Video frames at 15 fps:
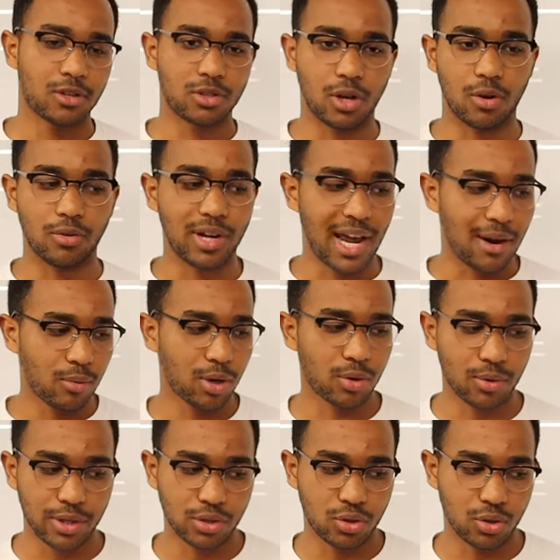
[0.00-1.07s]
So now we're
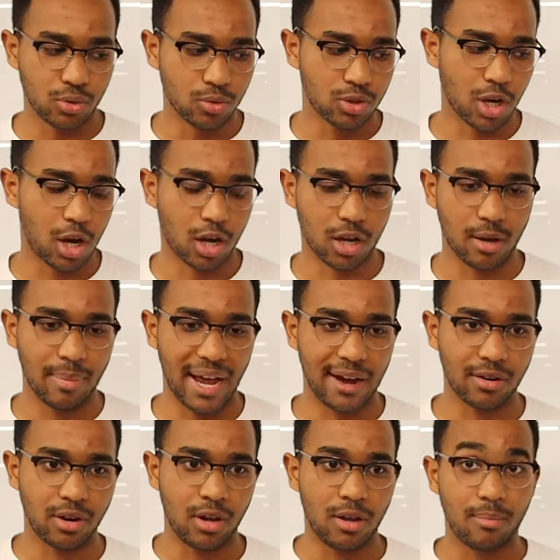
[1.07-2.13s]
going to talk
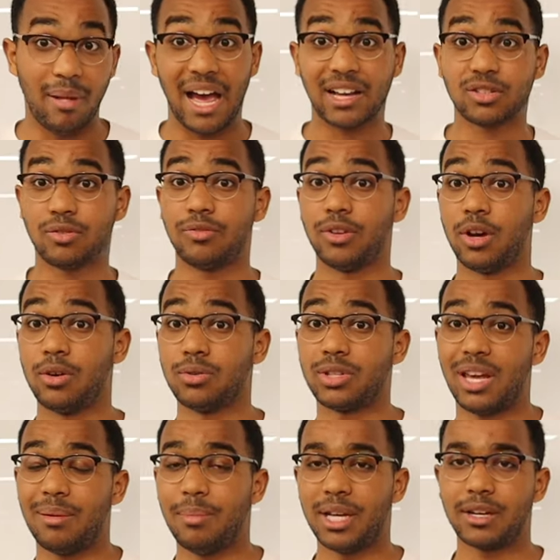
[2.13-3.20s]
about max
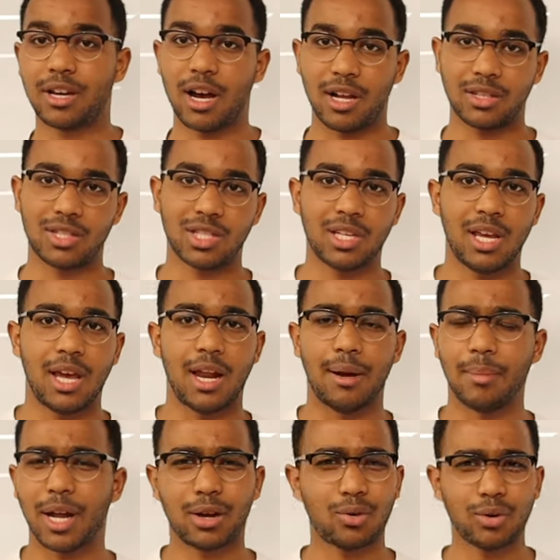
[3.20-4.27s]
flows and min cuts.
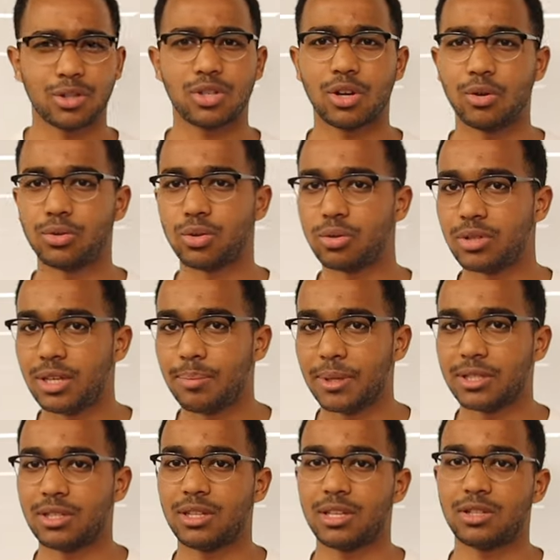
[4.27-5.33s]
And I'm not going to go too deep
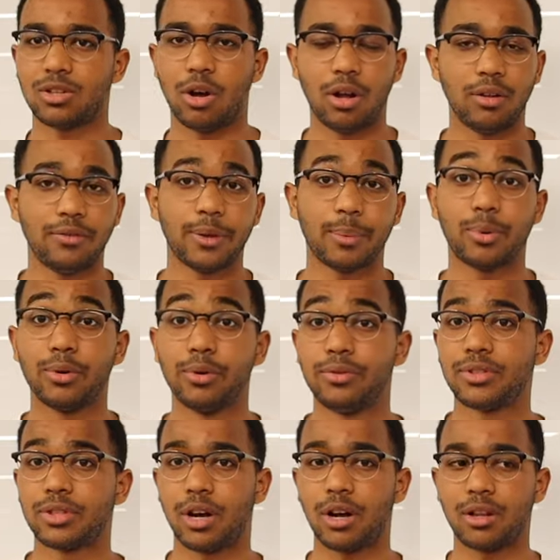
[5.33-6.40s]
into this. All of the
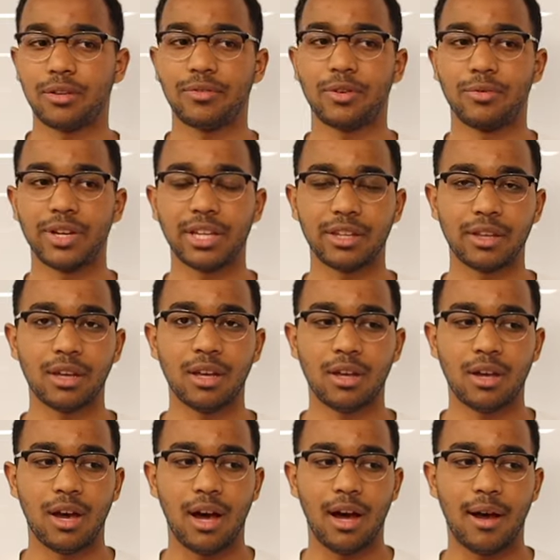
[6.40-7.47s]
proofs, all of the really
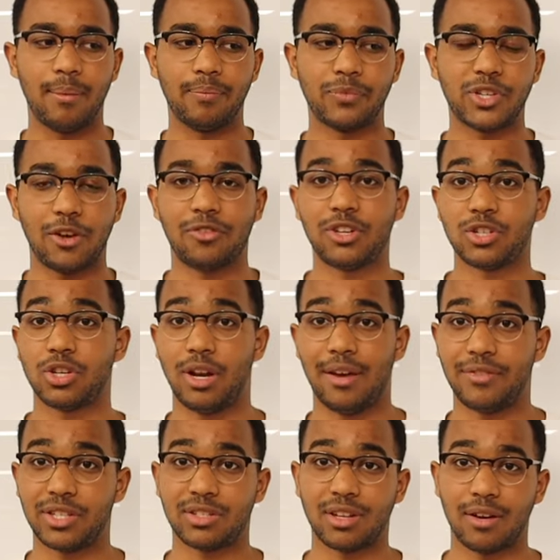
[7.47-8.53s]
um, definition
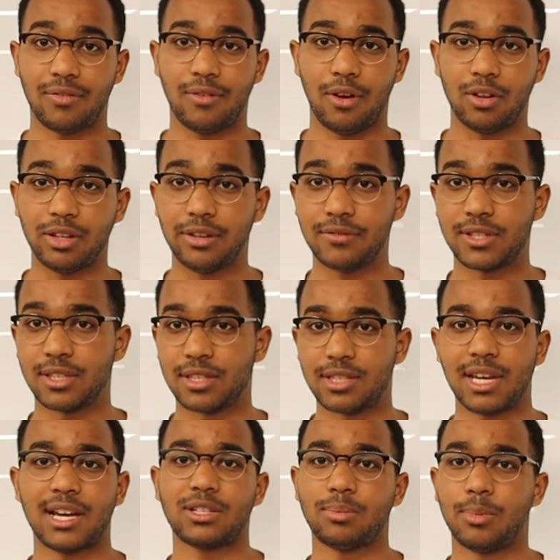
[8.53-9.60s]
heavy stuff, I'll leave to the
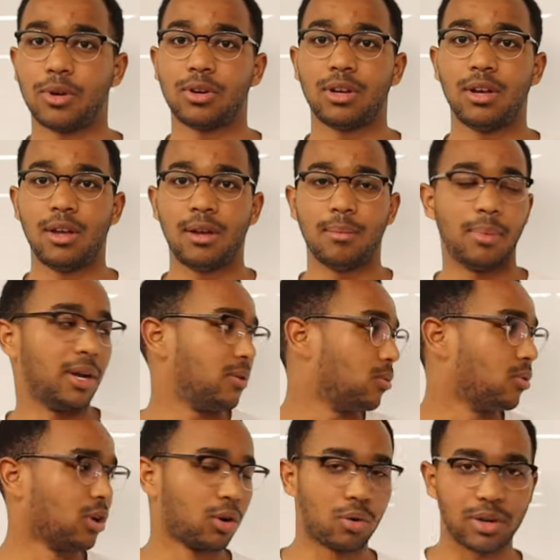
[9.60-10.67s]
textbook, but
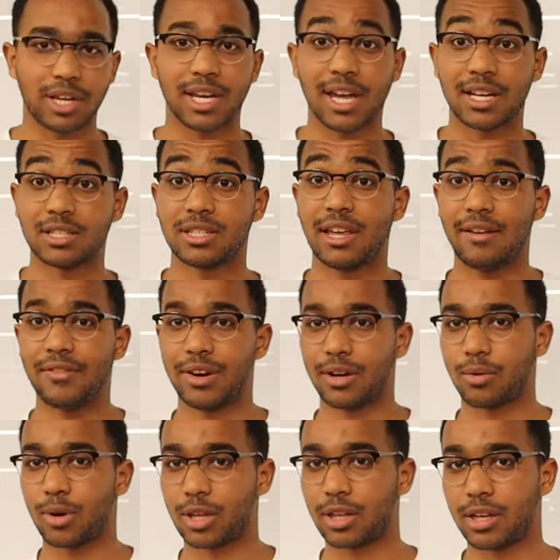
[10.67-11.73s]
we're going to get into that
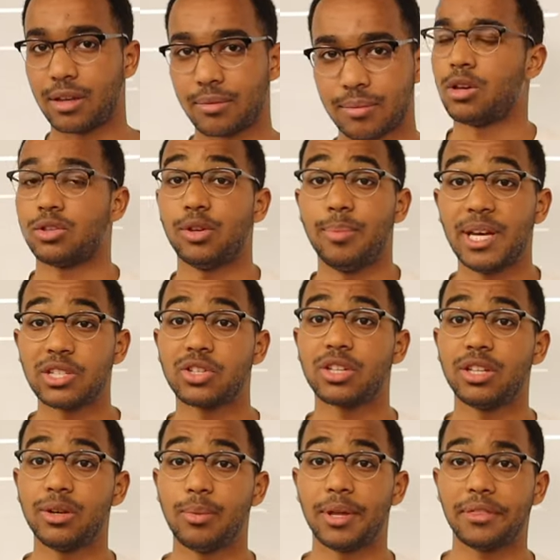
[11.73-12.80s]
very quickly. So
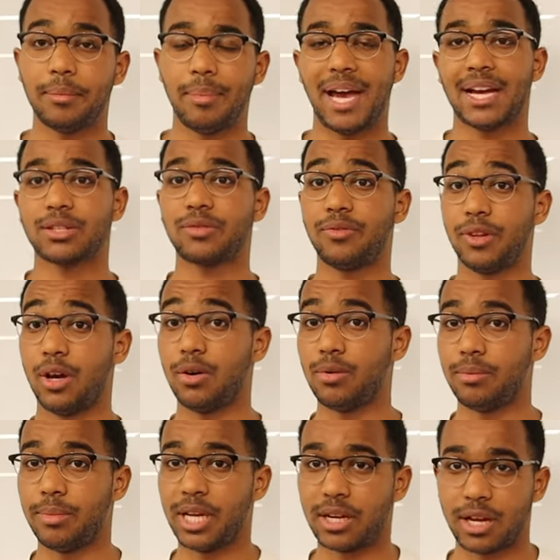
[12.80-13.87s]
basically what the max
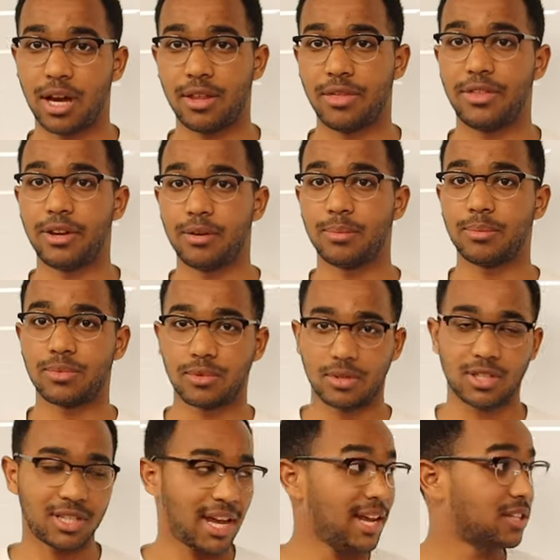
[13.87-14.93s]
flow min cut theorem
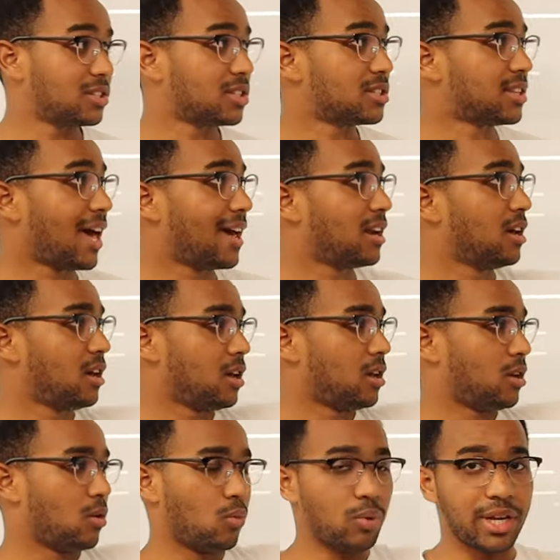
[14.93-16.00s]
states is that
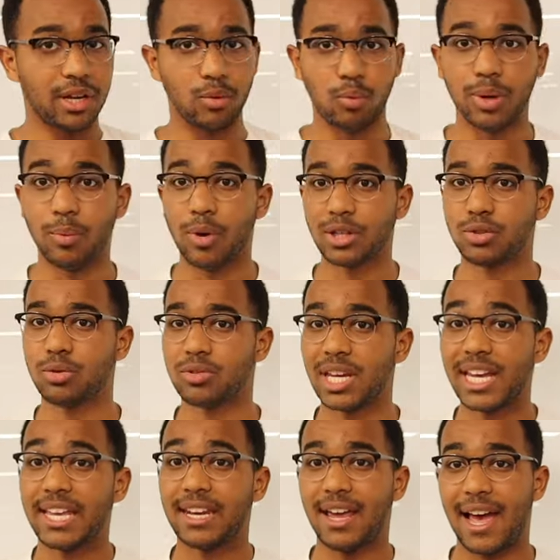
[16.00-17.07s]
we, we want to
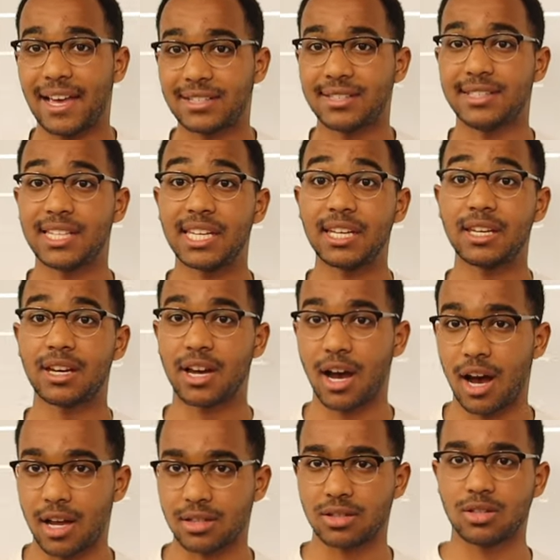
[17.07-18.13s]
take an ST
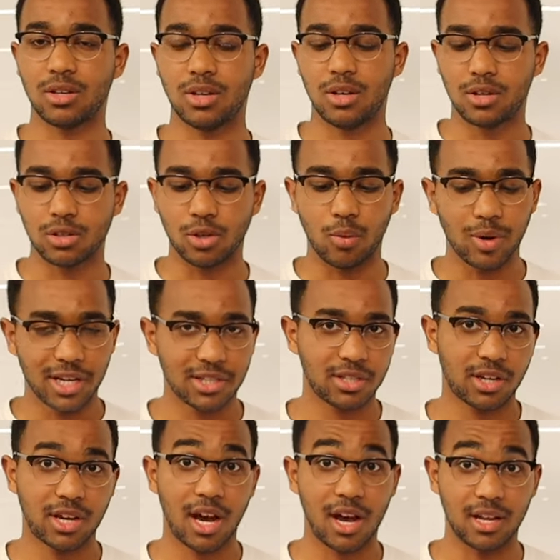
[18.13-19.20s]
cut. So what is
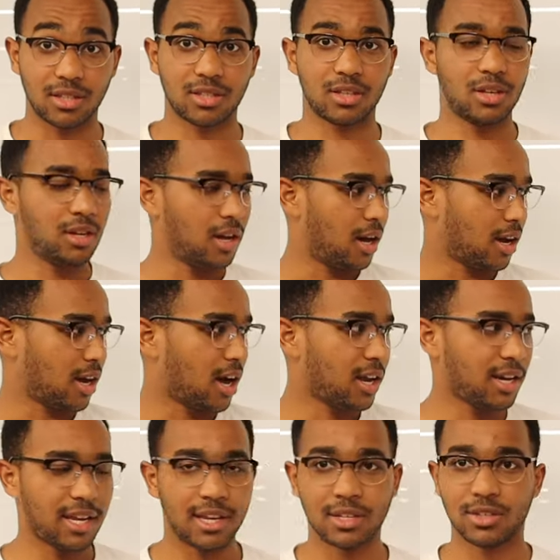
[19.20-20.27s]
a cut? A
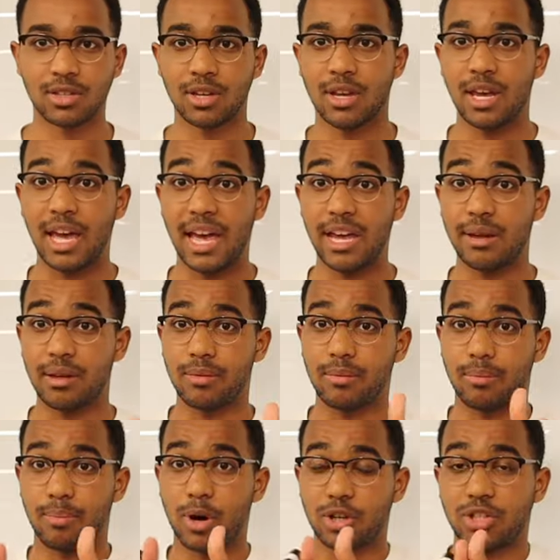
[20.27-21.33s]
cut is a
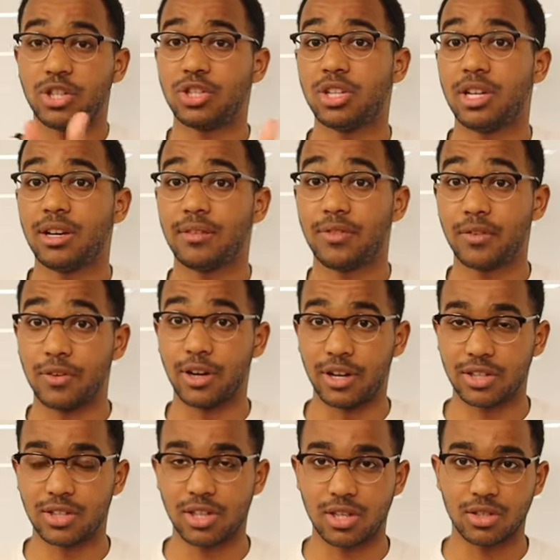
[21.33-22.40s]
partitioning of the
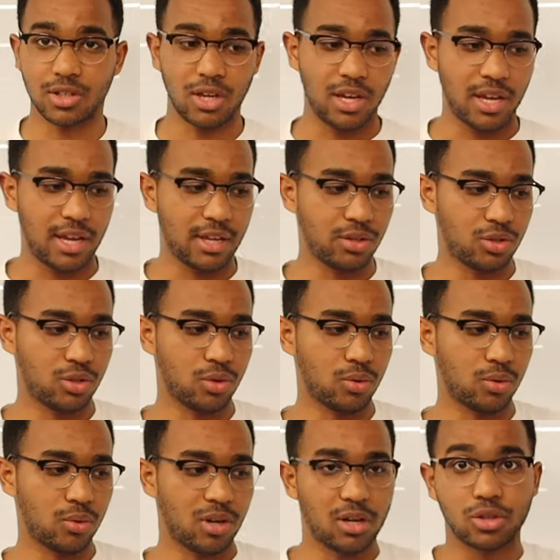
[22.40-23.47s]
vertices
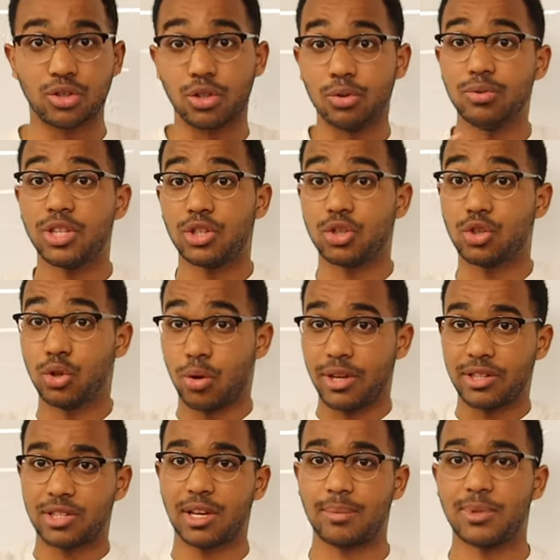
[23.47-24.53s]
into two
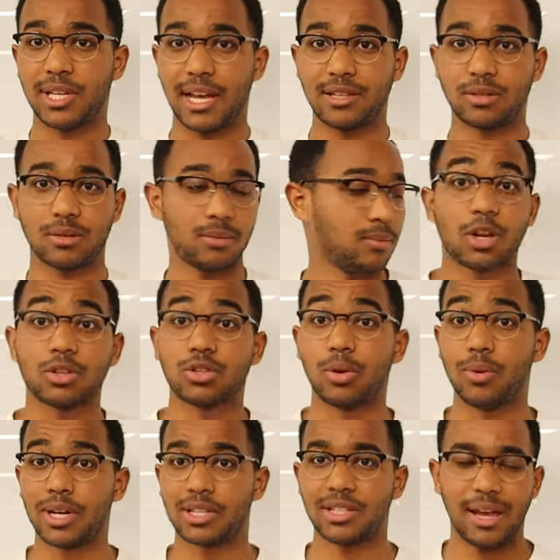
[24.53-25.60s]
disjoint subsets.
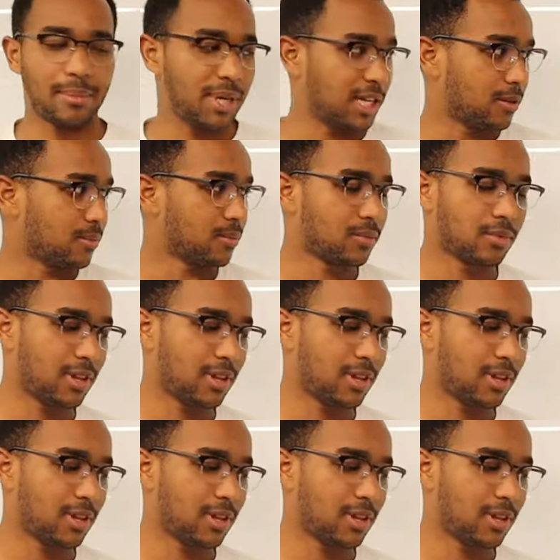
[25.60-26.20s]
So what does that mean?